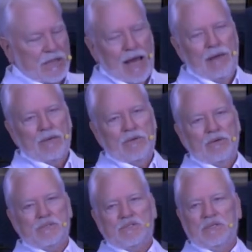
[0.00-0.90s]
I'm a
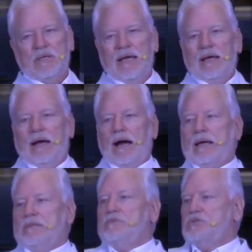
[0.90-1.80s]
Christian. I
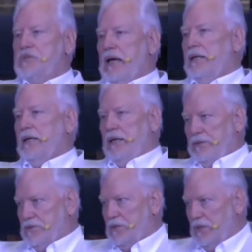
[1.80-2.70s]
can stand
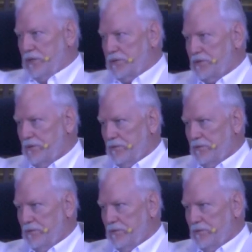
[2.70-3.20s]
against this.